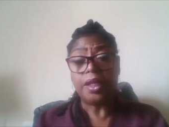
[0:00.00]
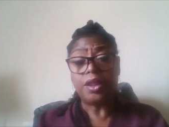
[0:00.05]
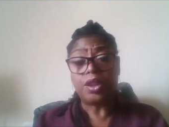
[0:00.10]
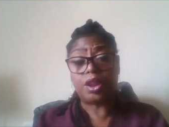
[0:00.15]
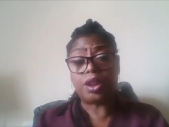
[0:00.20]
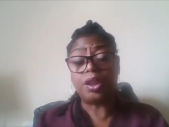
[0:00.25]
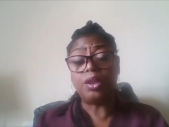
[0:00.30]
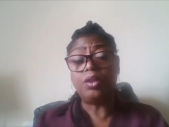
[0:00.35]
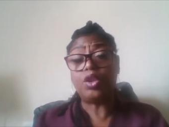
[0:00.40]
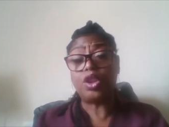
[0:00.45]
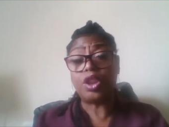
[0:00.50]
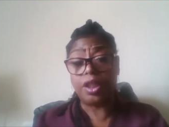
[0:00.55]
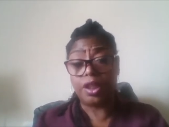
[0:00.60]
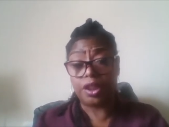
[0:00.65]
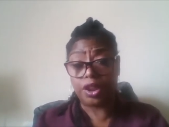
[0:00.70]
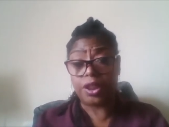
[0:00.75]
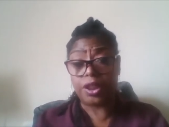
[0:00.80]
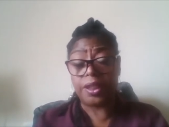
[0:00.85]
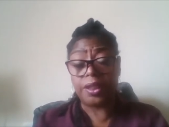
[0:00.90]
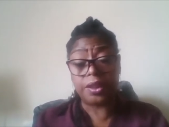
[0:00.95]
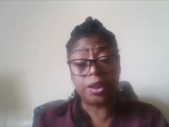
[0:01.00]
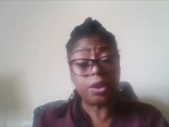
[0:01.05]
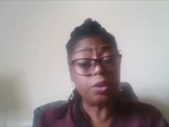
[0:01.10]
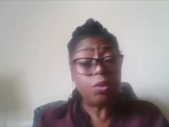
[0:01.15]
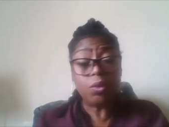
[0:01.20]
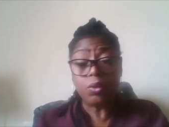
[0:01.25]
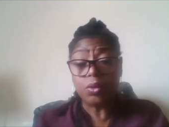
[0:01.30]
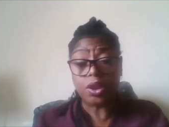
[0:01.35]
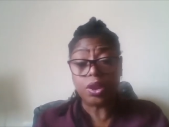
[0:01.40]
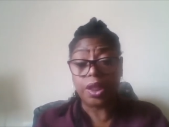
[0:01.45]
to churches, to
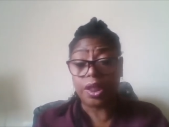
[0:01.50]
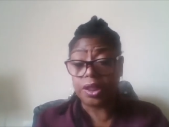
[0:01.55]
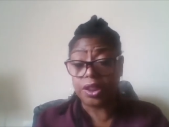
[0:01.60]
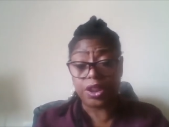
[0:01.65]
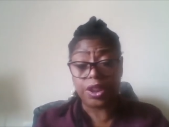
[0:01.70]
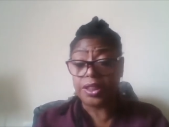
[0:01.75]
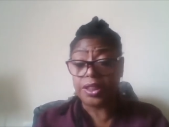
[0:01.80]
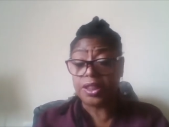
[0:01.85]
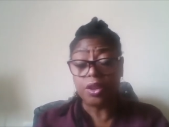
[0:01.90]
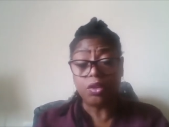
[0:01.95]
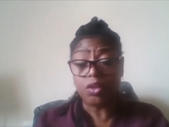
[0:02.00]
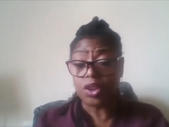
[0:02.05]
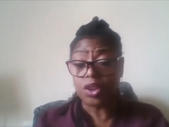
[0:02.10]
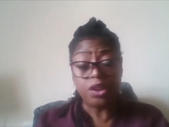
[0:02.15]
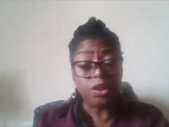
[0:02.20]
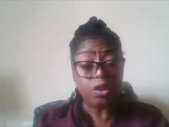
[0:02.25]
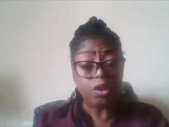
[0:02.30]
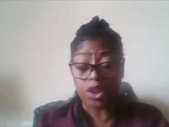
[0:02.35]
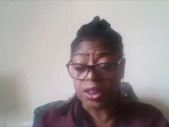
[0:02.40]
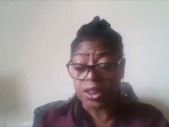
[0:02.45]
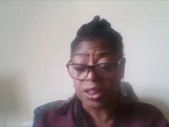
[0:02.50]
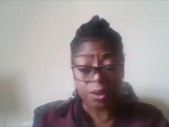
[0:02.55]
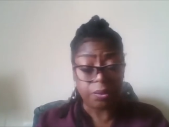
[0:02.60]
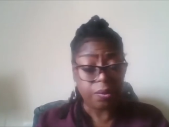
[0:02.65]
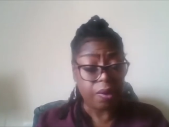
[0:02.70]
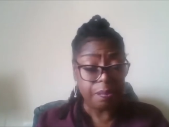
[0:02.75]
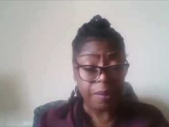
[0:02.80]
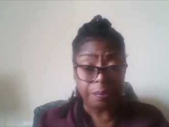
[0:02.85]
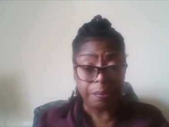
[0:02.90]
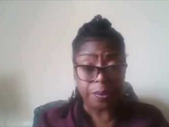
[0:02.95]
all churches, not, not just to our
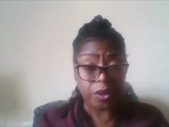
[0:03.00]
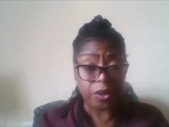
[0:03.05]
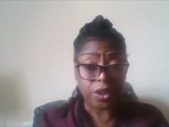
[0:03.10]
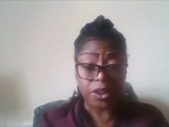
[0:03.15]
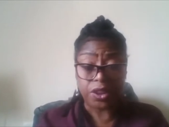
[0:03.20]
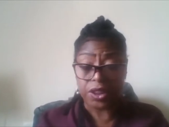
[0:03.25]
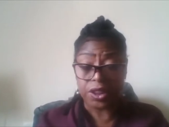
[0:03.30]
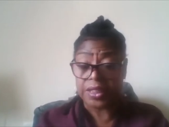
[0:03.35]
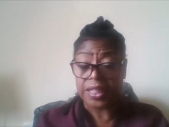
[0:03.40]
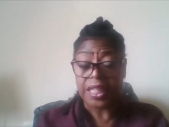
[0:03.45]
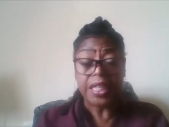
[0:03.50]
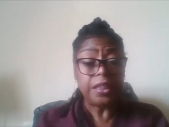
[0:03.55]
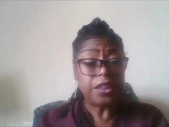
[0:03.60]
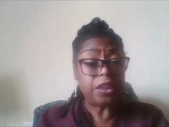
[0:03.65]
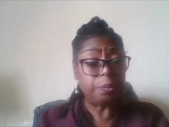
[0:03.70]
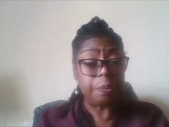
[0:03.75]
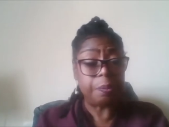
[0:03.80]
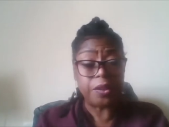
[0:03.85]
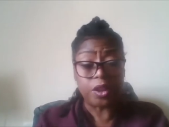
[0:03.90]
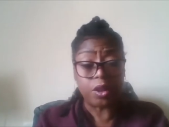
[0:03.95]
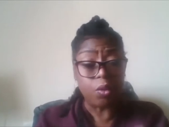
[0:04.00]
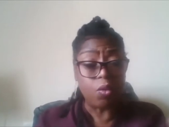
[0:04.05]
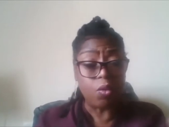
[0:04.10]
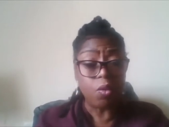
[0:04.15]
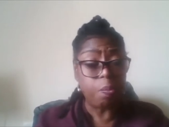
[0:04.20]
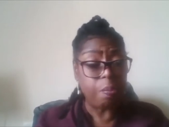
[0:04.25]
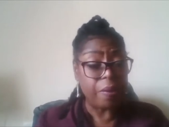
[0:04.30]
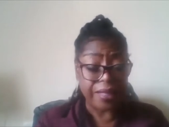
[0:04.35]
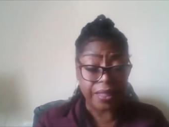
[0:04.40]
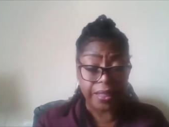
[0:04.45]
member churches, to, but to all
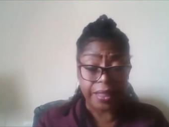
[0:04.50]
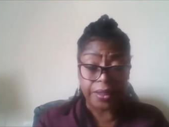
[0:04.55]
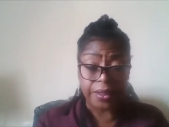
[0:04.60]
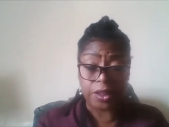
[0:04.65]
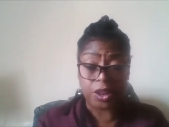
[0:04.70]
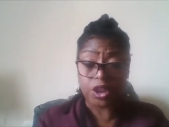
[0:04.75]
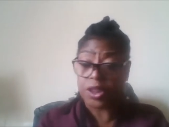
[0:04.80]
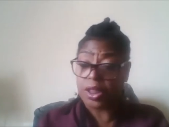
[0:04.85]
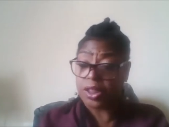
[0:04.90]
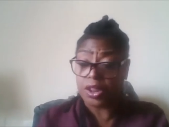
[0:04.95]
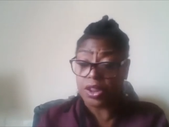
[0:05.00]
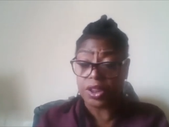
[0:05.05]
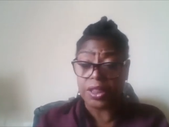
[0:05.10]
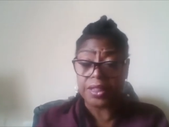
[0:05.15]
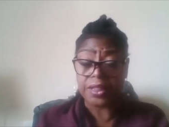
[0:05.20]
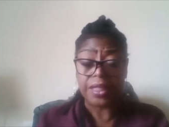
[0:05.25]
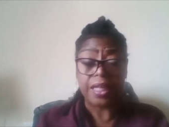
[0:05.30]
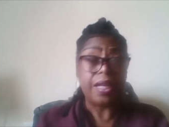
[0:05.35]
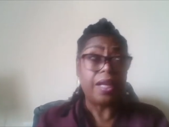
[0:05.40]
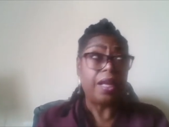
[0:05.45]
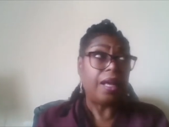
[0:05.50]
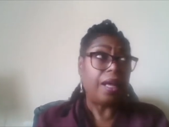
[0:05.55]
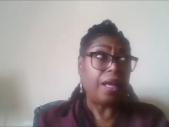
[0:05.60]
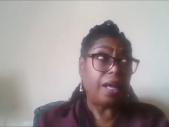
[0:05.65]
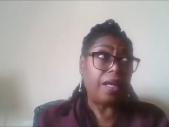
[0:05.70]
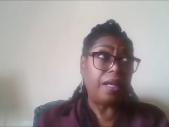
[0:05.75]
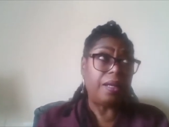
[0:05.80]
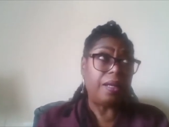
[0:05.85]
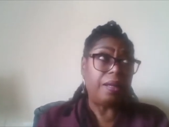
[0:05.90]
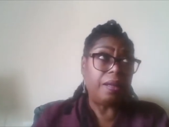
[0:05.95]
black led churches,
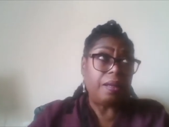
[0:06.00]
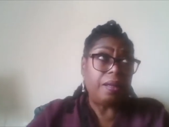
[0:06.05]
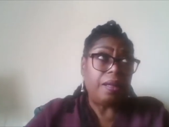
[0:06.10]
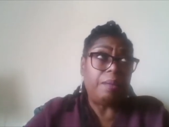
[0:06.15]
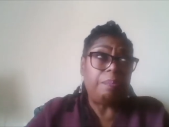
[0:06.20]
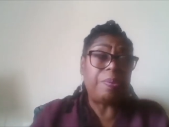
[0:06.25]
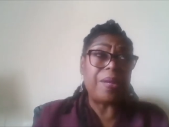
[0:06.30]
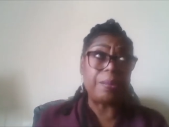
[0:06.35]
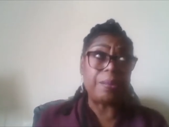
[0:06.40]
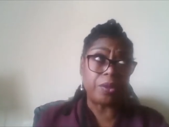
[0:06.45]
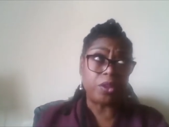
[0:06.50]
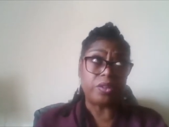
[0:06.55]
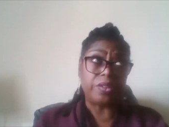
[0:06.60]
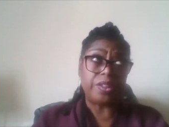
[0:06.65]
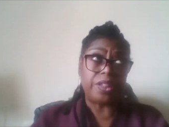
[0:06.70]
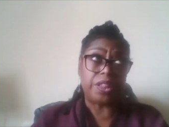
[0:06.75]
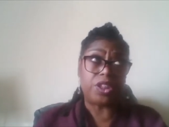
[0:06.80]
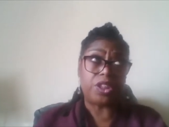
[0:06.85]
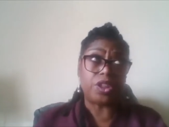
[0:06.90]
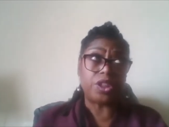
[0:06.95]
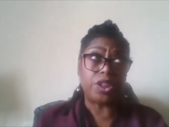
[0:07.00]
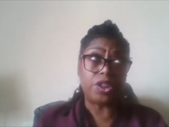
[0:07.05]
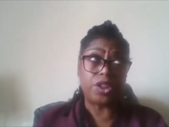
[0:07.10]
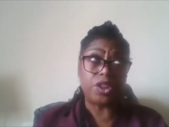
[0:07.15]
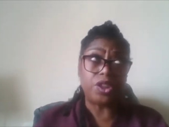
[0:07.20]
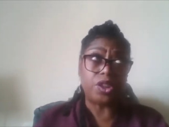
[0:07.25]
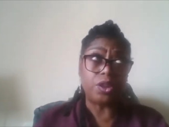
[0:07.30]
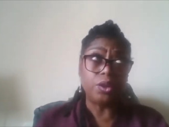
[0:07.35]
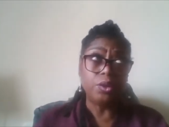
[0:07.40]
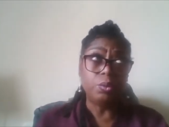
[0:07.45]
uh, black majority
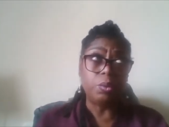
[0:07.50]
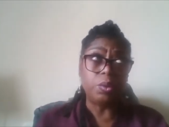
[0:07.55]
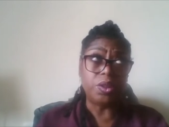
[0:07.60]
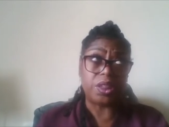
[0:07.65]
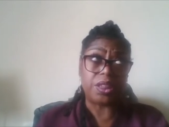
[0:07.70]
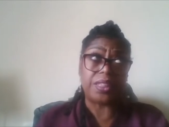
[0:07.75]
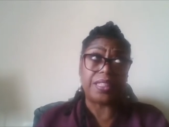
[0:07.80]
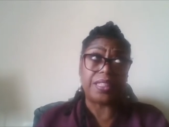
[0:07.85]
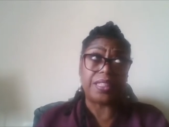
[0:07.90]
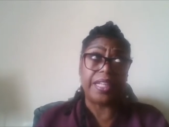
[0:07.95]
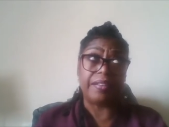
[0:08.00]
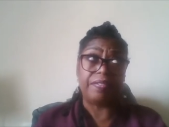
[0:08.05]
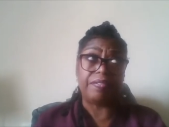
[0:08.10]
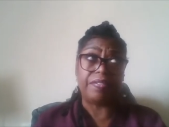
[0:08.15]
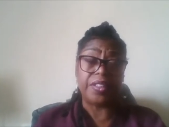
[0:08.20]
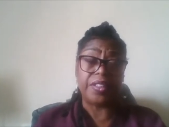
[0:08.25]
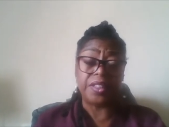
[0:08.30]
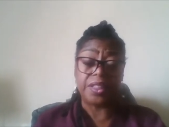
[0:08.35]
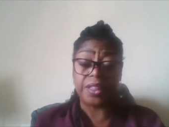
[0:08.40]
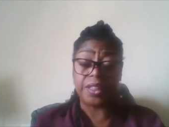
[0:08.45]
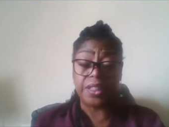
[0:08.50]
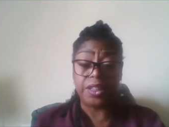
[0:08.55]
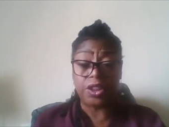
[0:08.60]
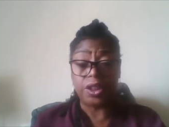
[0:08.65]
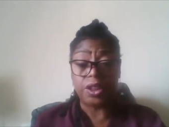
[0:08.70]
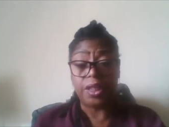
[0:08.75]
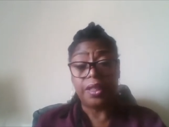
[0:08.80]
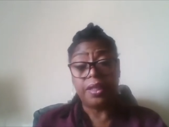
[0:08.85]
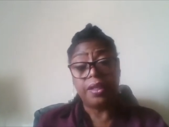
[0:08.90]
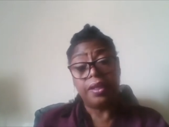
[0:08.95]
churches who want to take advantage,
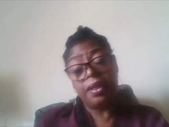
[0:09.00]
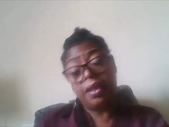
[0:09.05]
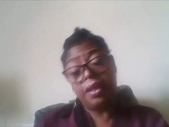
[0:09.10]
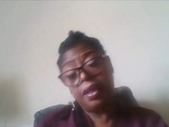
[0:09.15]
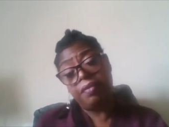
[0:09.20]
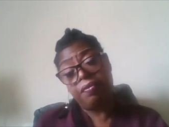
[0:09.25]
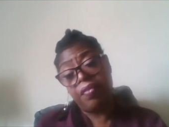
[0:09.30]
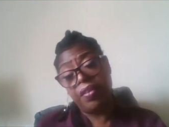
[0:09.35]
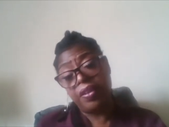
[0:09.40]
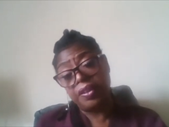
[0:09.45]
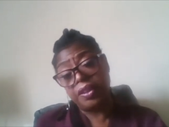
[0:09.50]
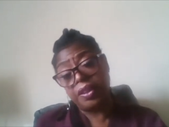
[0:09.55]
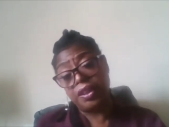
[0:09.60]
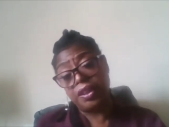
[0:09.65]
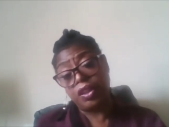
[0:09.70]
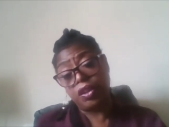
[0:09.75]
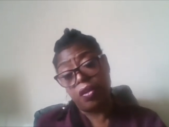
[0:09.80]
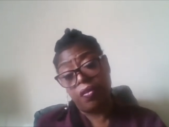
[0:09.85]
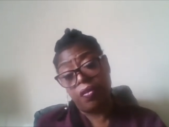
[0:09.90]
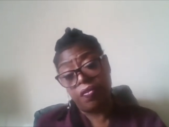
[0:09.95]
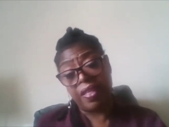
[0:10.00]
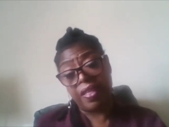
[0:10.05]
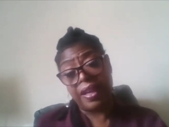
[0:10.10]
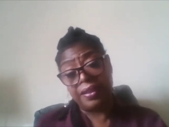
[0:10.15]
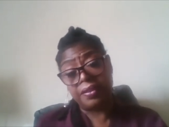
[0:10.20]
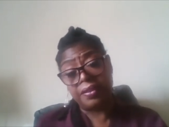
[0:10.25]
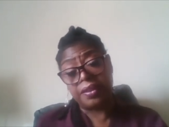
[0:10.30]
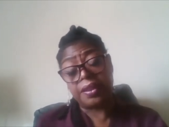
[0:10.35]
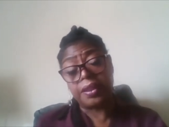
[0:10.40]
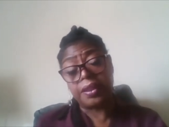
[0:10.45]
advantage of that.
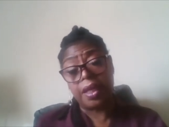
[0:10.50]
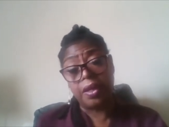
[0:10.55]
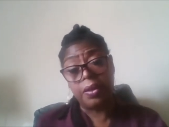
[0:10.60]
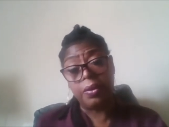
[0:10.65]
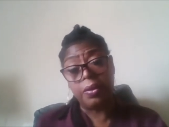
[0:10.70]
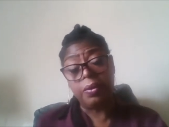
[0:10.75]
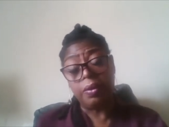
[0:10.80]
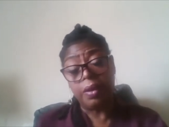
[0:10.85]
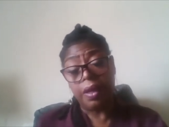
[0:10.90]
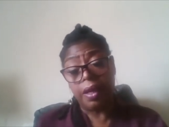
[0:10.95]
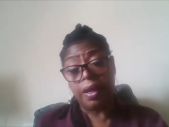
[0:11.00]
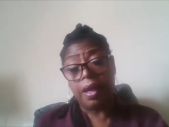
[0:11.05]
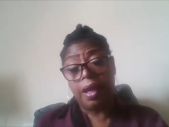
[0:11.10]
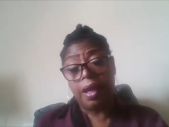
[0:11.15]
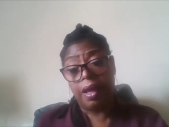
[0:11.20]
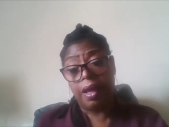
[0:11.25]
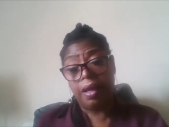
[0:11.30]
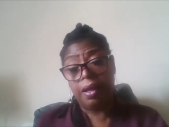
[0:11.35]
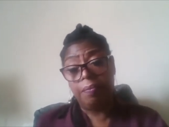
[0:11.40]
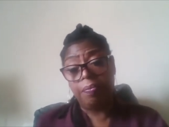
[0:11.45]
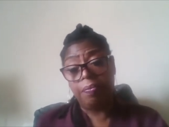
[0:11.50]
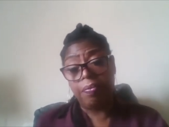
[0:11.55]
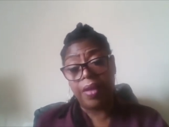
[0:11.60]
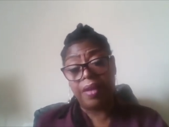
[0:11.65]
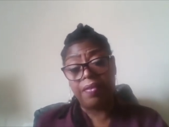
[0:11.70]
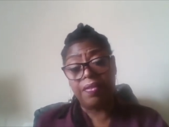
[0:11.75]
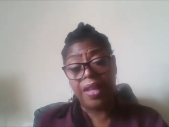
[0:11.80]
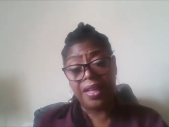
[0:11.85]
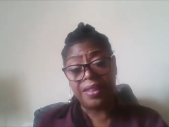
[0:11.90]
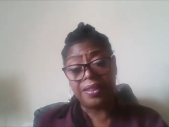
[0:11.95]
So, um, and
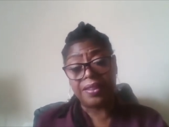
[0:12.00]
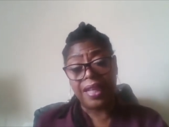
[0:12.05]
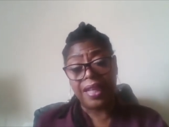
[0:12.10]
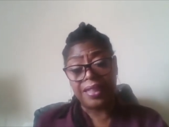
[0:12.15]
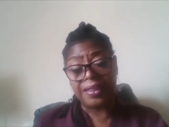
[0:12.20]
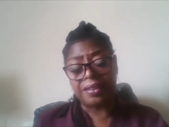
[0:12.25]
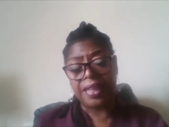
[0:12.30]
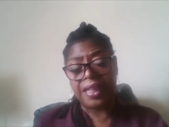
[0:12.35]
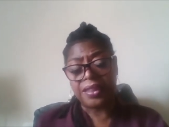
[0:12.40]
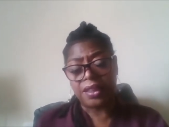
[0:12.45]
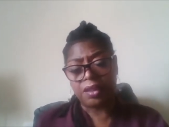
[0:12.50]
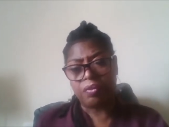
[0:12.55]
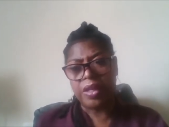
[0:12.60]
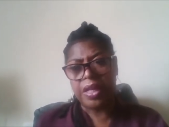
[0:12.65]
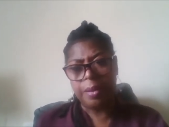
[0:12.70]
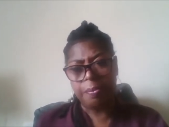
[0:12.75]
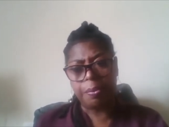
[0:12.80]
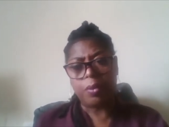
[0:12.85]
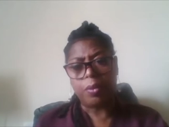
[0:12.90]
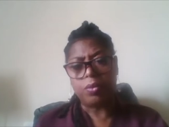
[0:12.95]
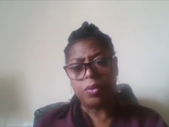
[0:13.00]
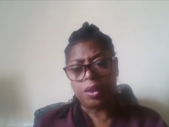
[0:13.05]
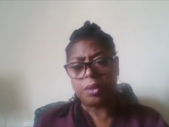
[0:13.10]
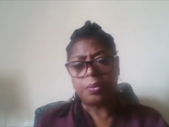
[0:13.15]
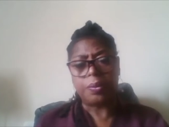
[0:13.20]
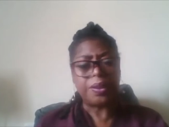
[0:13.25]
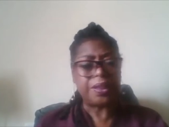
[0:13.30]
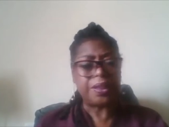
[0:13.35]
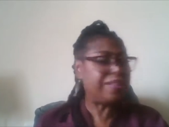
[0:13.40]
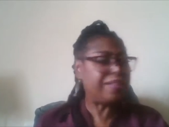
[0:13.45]
that, that, that's really important to
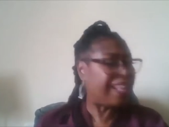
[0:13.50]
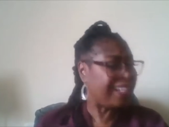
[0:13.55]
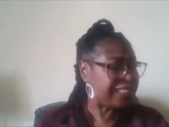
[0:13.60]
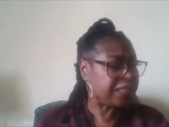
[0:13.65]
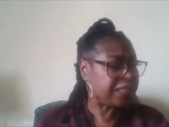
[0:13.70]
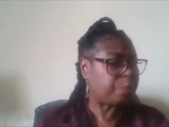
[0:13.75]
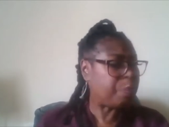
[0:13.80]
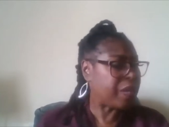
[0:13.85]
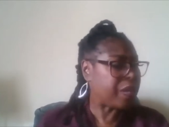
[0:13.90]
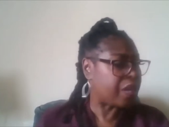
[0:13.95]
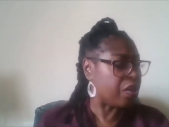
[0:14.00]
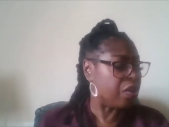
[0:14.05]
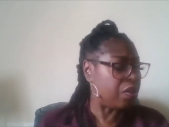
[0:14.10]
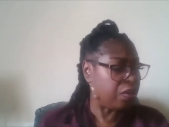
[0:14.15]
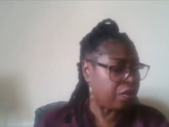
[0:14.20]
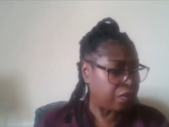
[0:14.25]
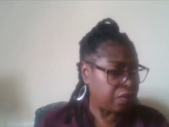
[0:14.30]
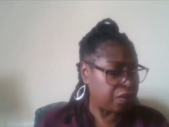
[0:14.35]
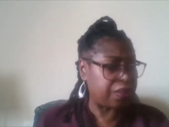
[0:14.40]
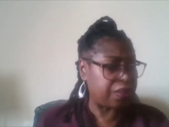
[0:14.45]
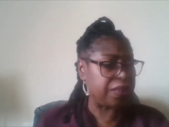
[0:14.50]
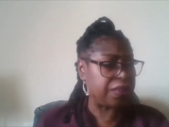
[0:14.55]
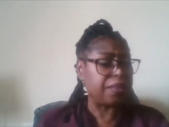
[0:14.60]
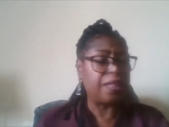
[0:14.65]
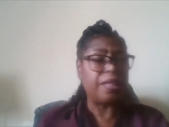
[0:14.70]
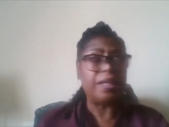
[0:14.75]
us. And that's because